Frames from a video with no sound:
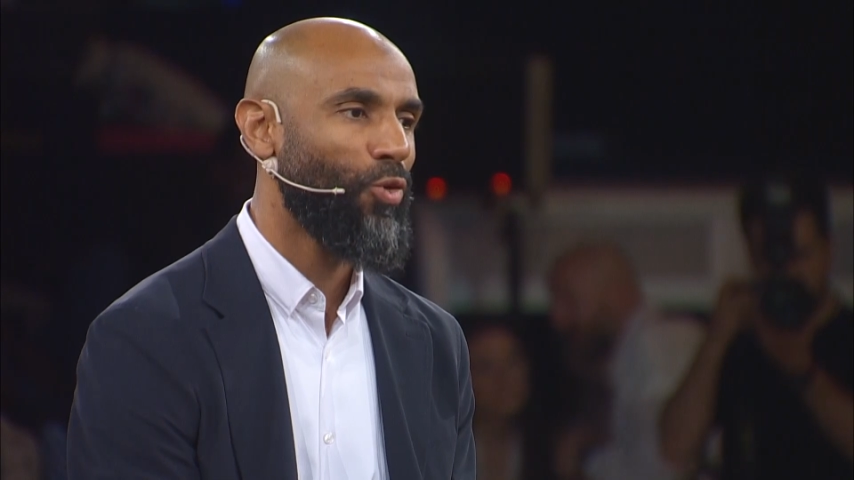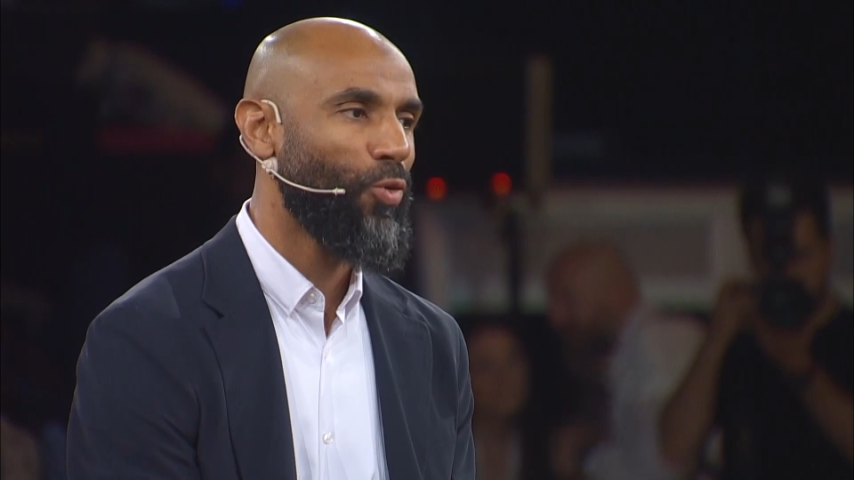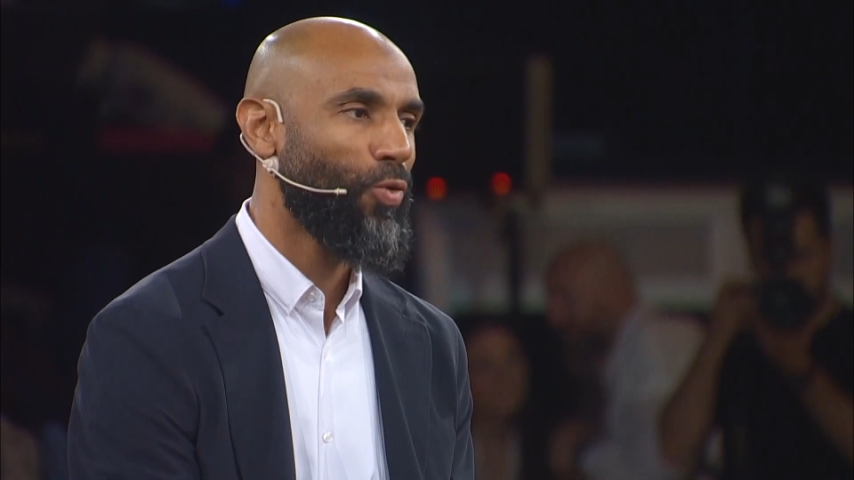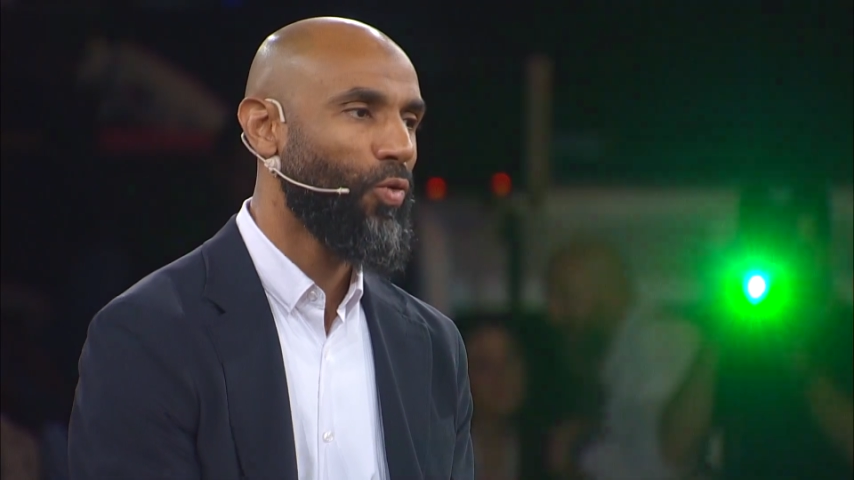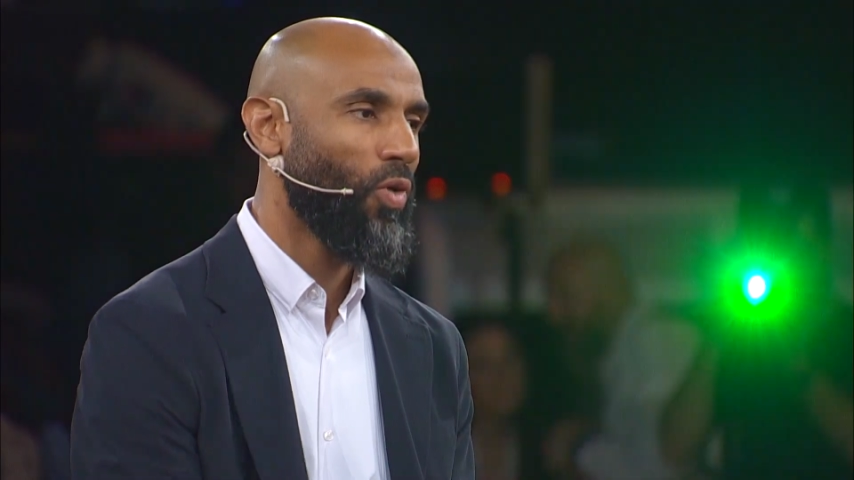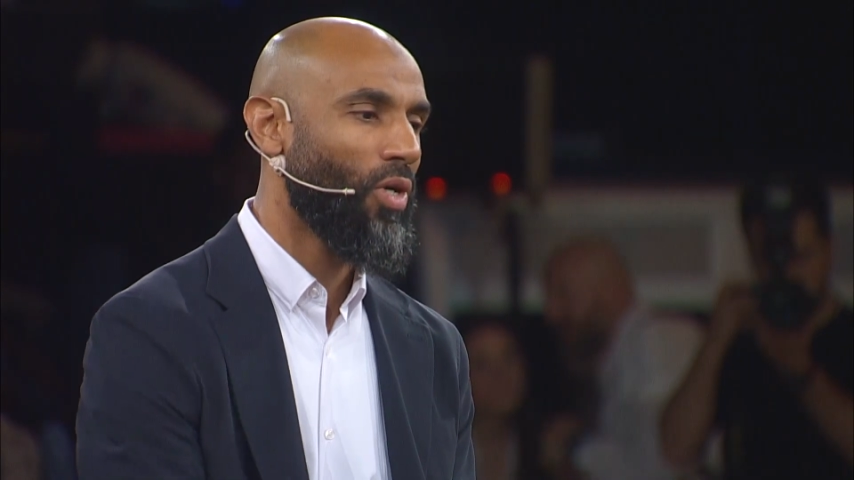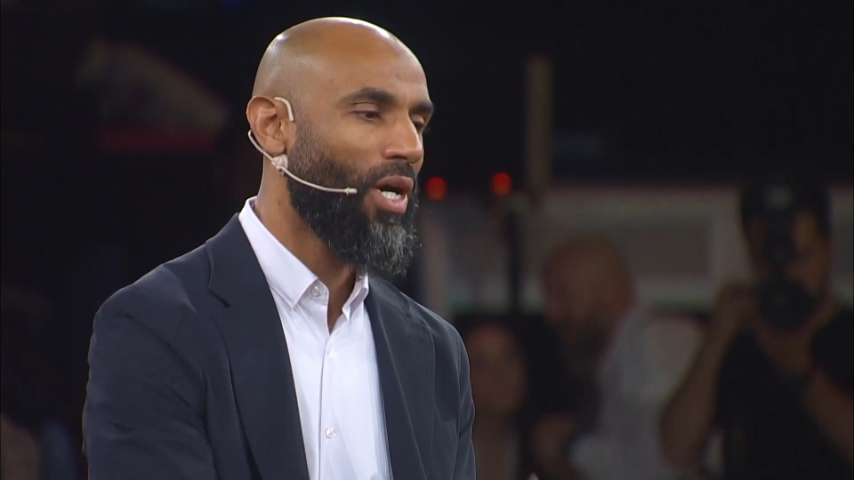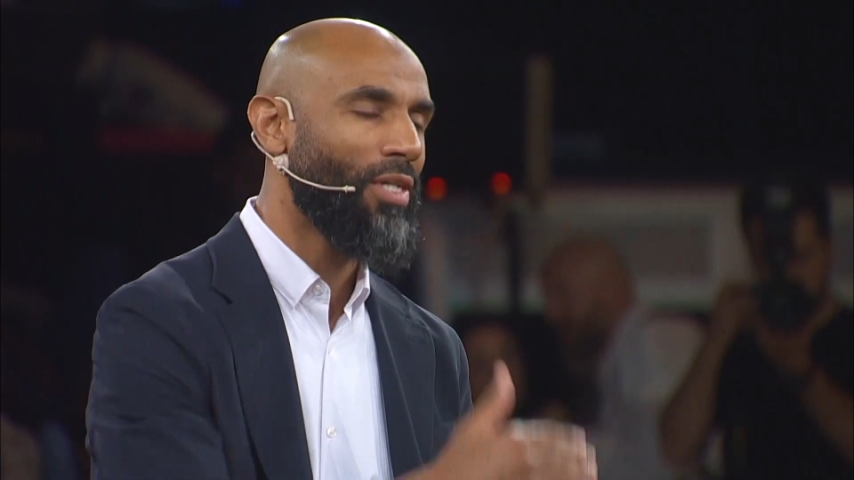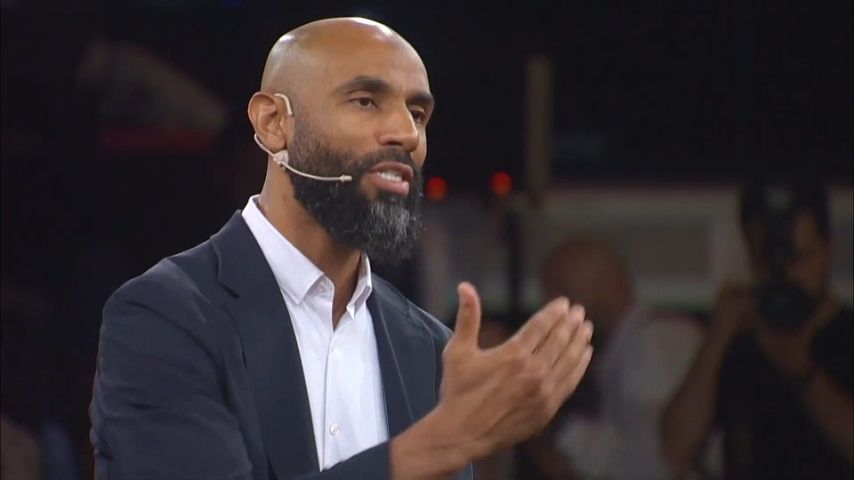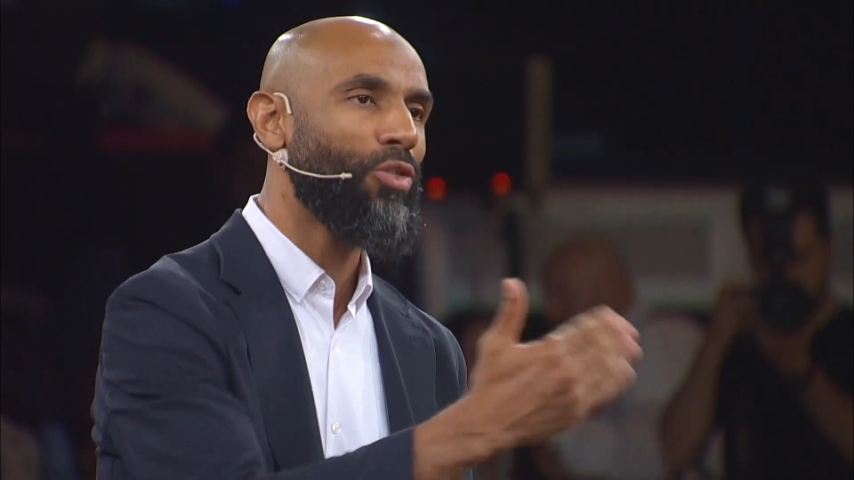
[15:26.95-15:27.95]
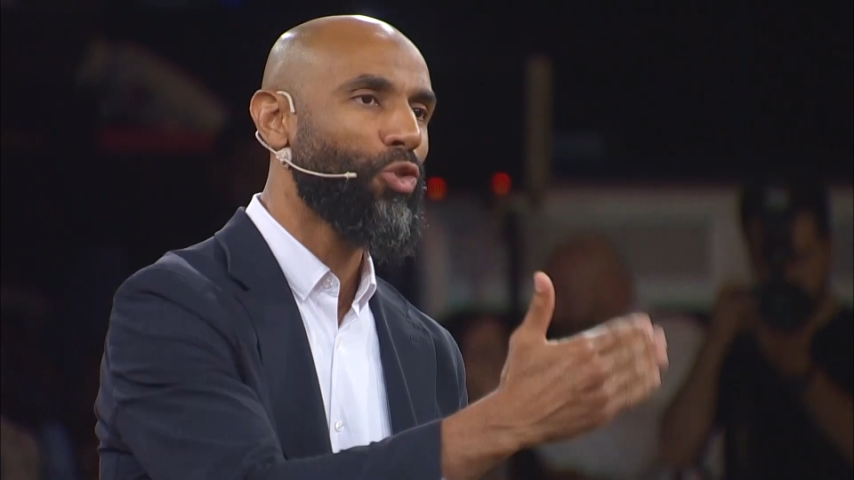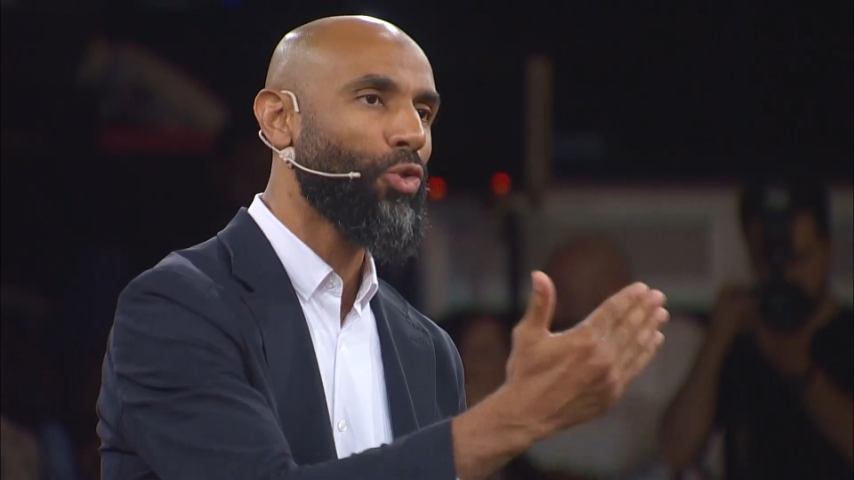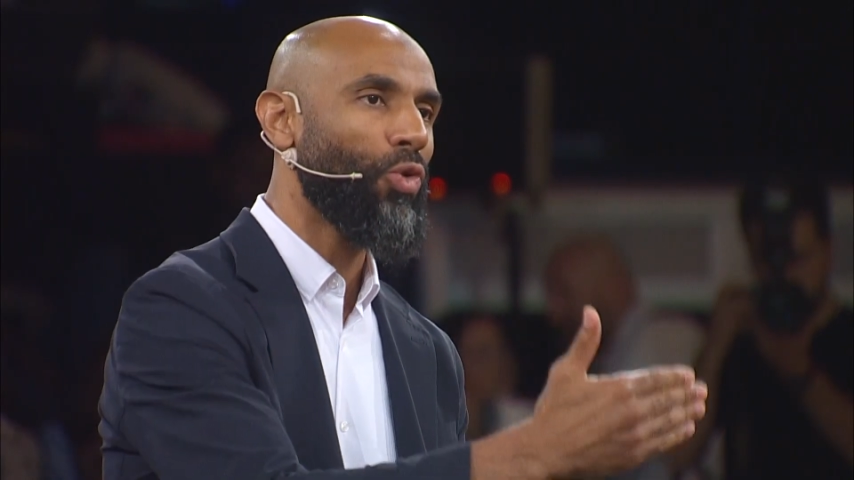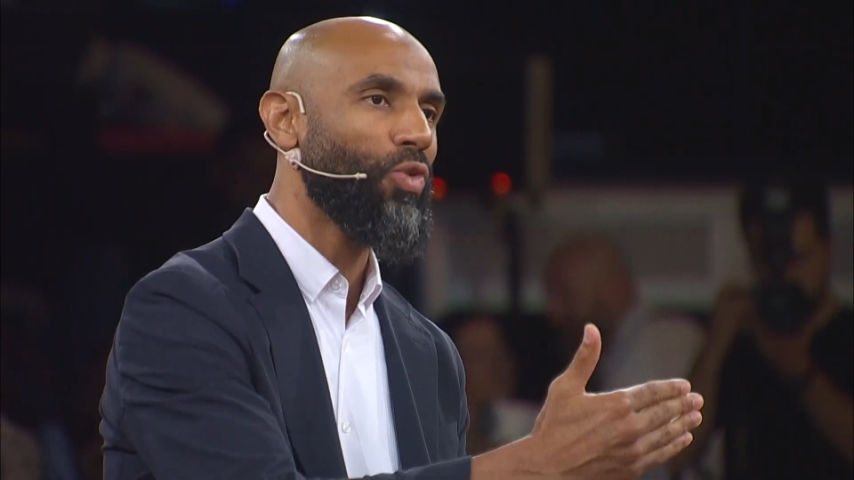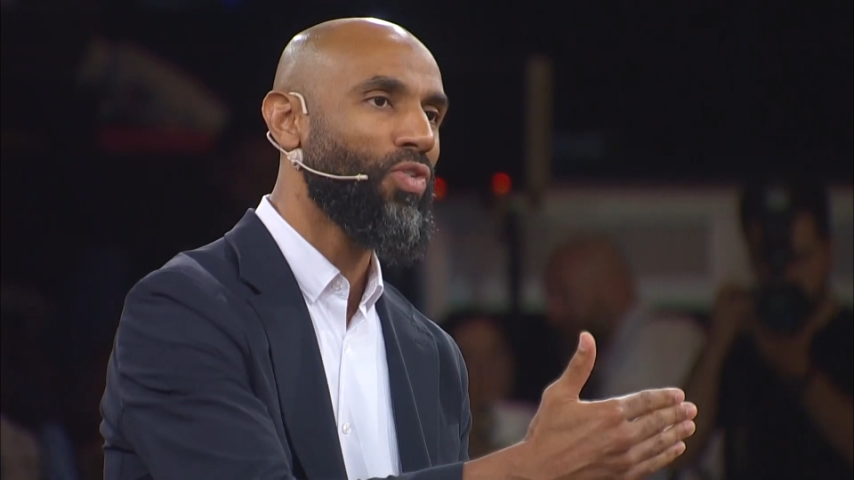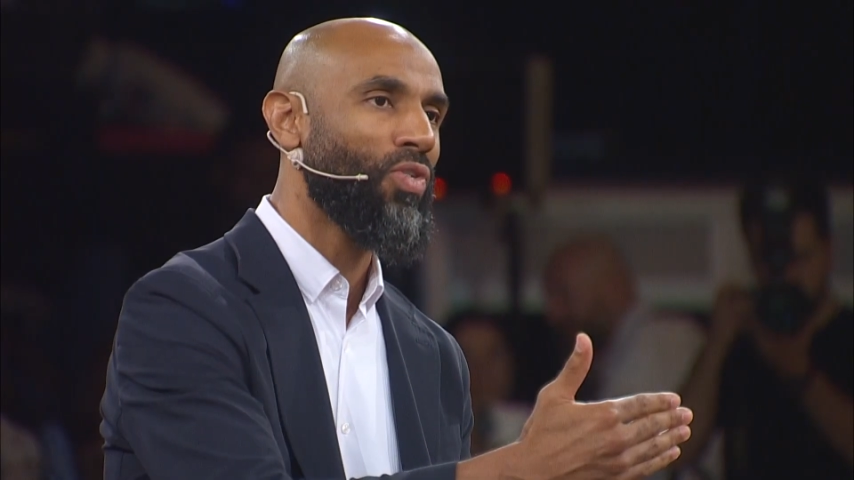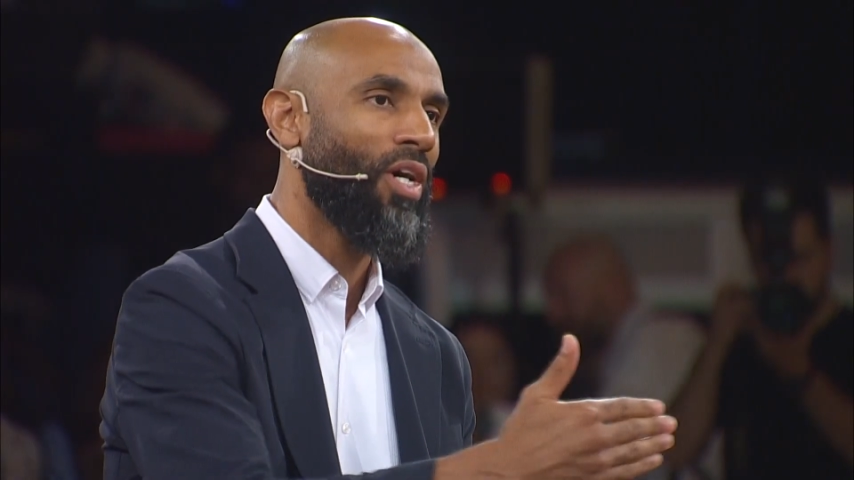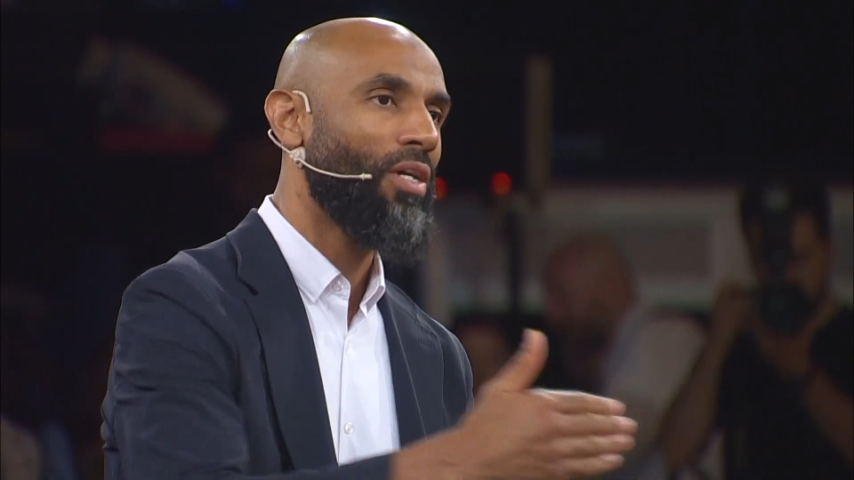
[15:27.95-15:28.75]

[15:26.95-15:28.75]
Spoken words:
you cutting short